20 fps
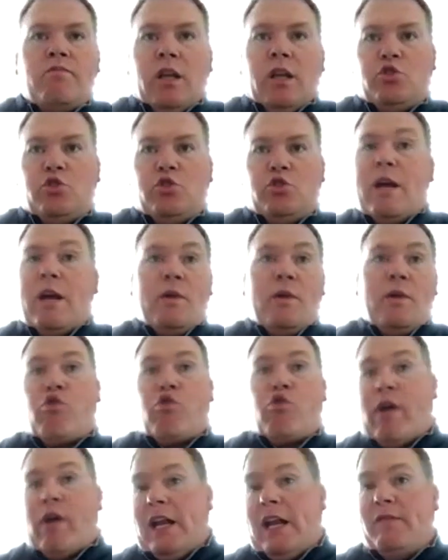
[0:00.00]
So you got to be
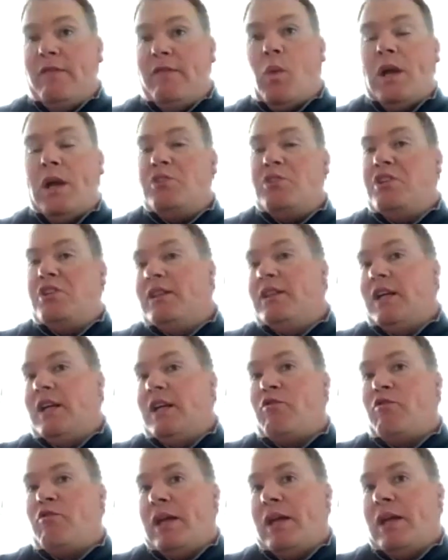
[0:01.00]
creative in the ways you get the
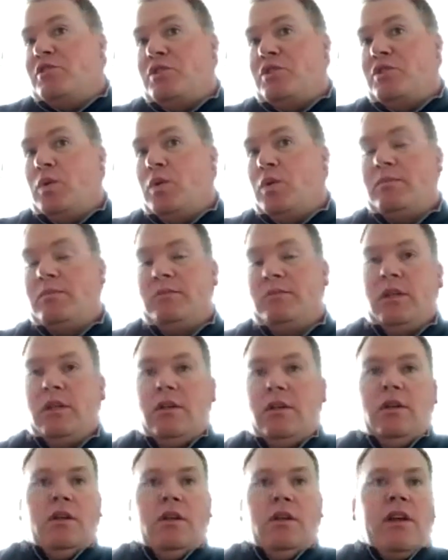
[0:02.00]
information to them.
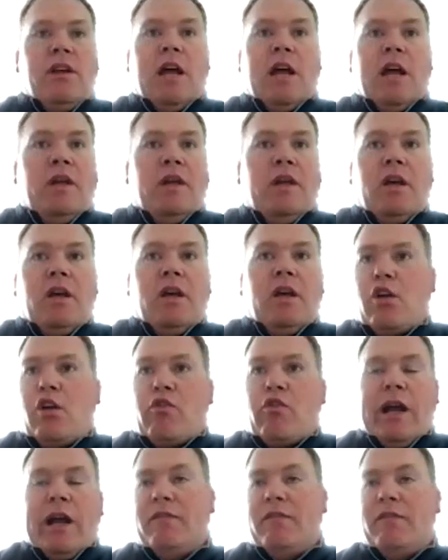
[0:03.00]
You got to be
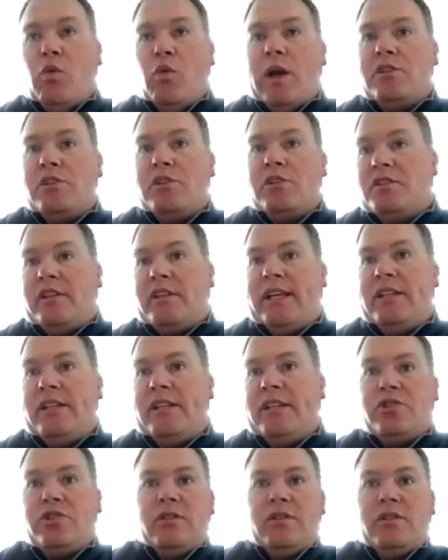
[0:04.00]
creative in the ways you
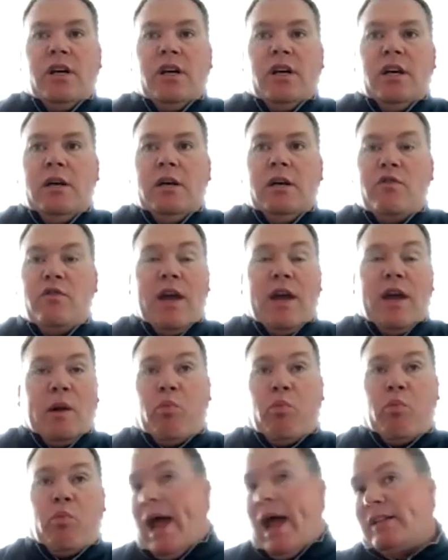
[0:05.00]
teach. You got to
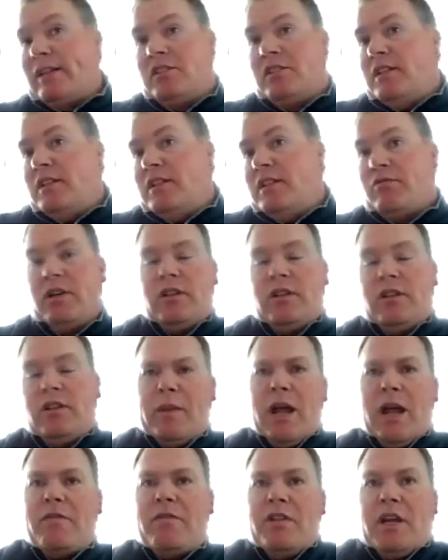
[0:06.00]
practice different. I
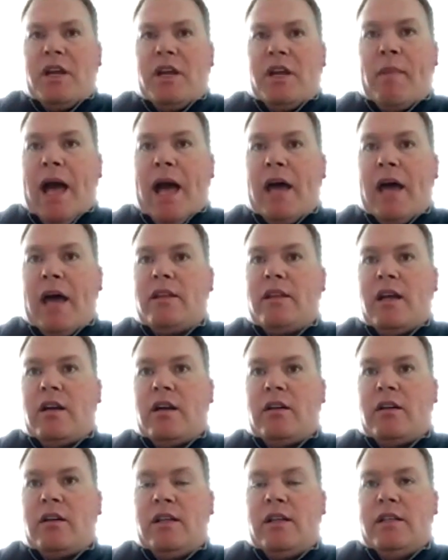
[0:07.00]
mean, everything about it there
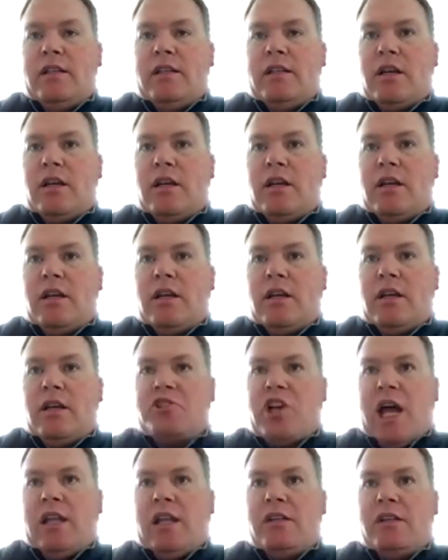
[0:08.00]
is a
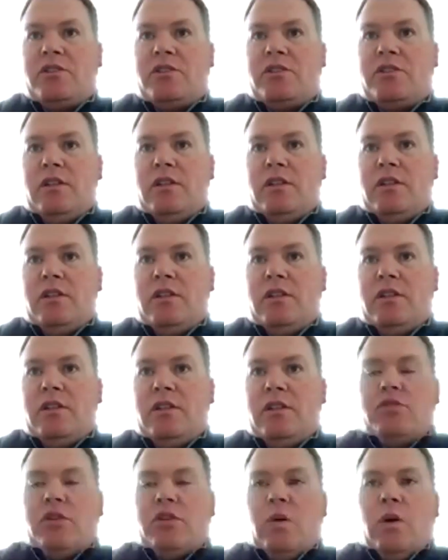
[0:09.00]
challenge.
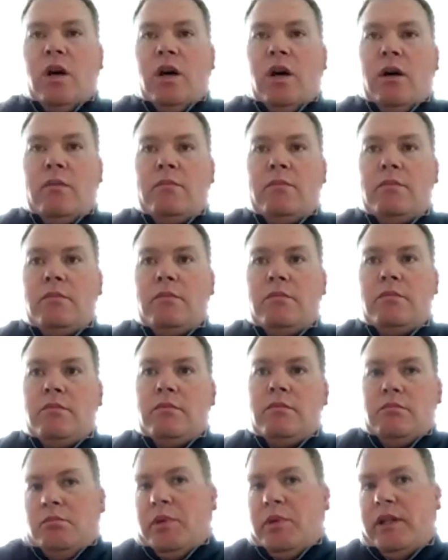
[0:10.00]
So,
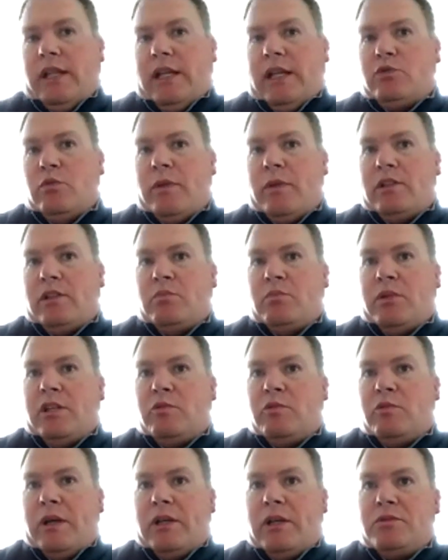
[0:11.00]
but that's what makes a
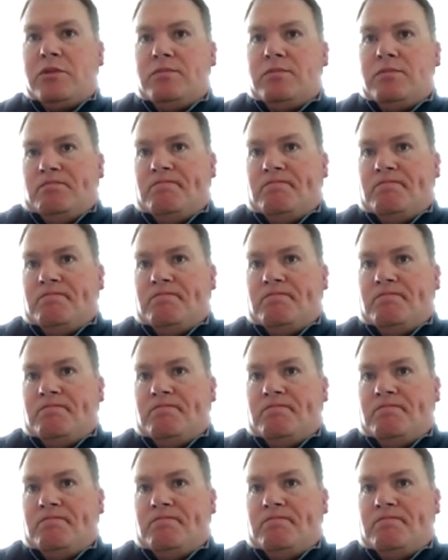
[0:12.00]
place special.